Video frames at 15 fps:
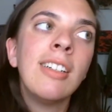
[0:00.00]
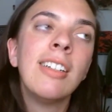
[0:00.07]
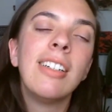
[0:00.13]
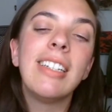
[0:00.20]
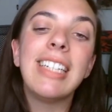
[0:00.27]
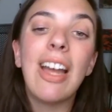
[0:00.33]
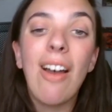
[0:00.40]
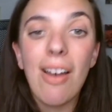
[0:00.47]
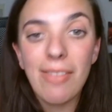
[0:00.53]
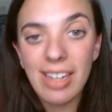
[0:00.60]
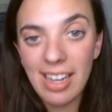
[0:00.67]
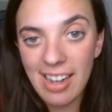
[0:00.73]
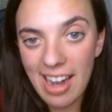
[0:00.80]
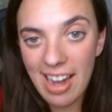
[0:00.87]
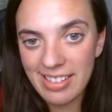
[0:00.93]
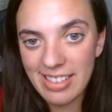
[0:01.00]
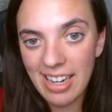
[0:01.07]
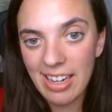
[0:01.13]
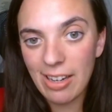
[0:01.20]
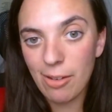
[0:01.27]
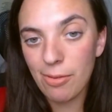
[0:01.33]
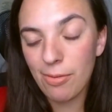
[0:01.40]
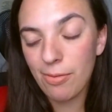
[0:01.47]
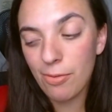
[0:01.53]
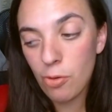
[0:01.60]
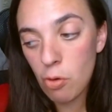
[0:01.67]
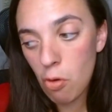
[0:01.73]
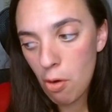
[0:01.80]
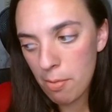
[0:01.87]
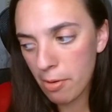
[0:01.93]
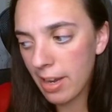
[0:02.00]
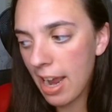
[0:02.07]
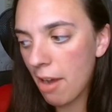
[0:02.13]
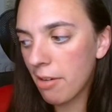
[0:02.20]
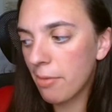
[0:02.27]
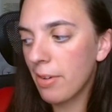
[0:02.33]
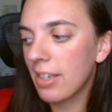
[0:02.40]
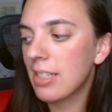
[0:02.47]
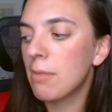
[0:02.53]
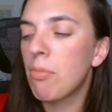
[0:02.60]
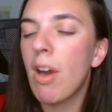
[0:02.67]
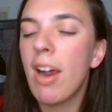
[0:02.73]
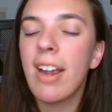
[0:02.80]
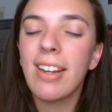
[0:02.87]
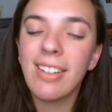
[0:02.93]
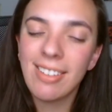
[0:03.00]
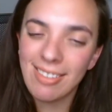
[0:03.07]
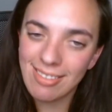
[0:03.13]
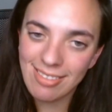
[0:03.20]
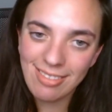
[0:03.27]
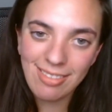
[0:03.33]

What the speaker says: Now, having an understanding of trauma and how it affects the brain,